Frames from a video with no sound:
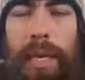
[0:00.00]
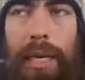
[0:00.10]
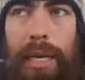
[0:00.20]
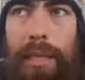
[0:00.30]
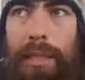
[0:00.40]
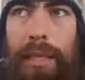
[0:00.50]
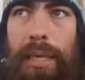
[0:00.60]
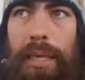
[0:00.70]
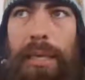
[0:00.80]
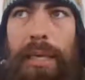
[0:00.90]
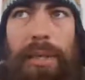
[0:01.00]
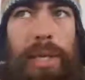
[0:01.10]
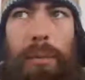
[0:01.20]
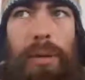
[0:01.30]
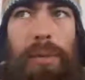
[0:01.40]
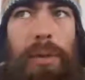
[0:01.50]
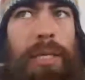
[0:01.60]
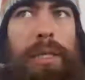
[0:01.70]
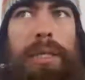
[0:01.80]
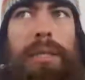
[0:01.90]
and they were
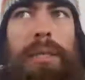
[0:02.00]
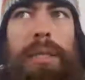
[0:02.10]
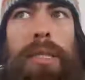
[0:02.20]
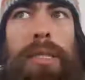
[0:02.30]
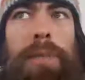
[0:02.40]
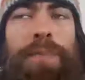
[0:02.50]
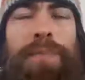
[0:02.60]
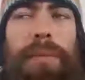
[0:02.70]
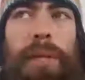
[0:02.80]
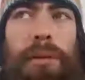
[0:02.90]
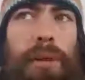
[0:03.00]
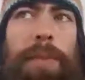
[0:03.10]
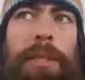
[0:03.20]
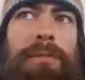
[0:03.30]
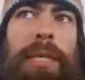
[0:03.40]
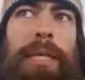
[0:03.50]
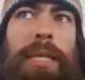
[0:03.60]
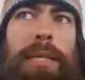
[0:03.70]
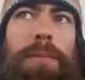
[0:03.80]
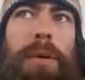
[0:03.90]
witness to this corruption being
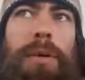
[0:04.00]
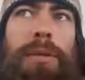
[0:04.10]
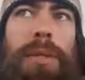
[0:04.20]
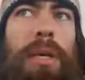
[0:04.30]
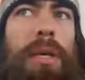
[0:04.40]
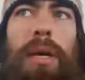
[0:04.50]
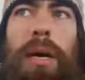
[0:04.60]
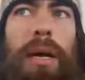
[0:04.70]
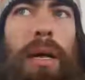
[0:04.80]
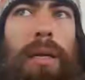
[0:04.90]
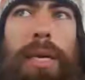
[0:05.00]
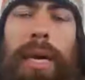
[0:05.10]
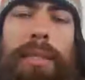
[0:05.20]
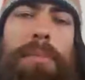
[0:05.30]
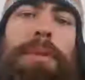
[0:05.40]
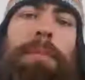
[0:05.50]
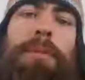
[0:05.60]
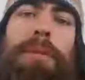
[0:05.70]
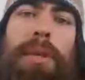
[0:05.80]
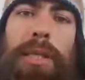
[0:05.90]
exposed. All kinds of
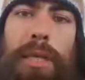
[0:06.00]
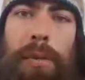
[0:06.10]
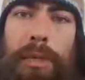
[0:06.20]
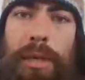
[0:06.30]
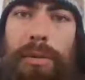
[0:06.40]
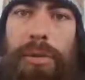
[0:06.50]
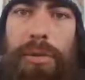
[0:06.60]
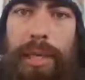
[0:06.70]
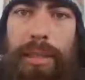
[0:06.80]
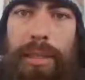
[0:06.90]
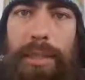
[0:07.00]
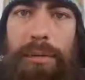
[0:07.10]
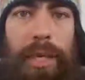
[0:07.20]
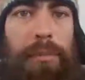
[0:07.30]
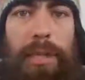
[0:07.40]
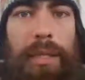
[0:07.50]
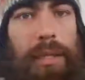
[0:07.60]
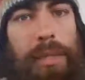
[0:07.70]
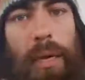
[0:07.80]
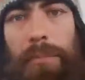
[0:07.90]
people started coming out to try to discredit me, and
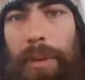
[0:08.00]
it all